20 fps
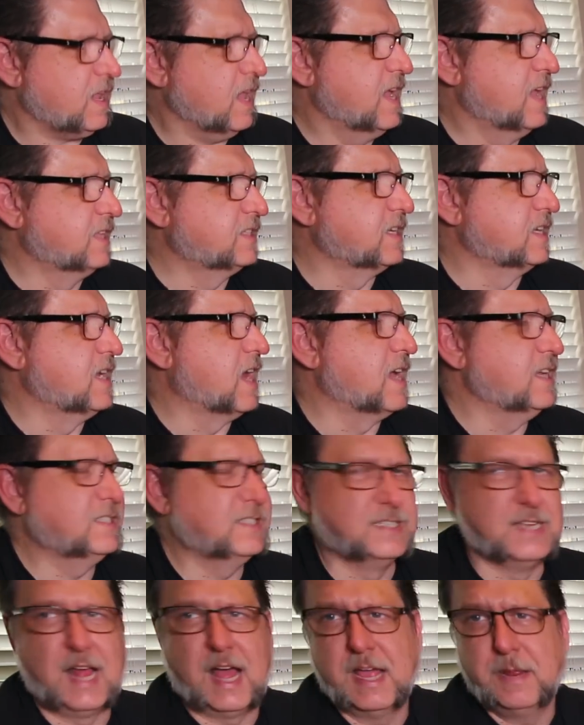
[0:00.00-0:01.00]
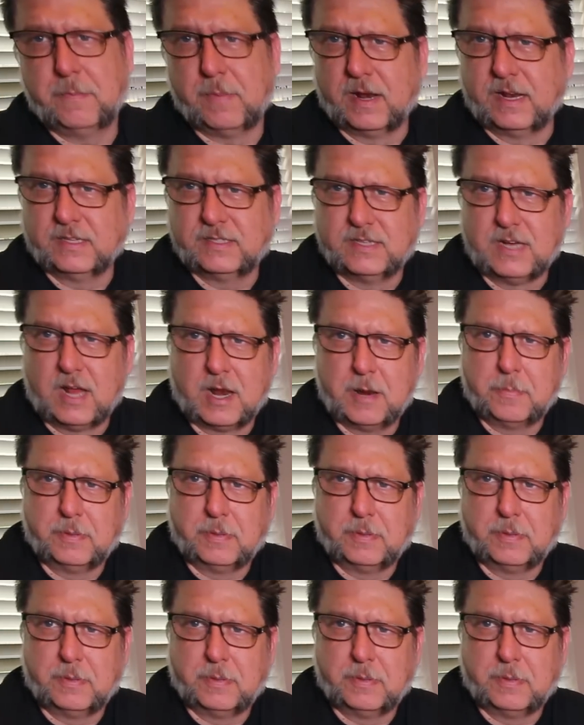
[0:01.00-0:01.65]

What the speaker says: It's a nice light, but it's not a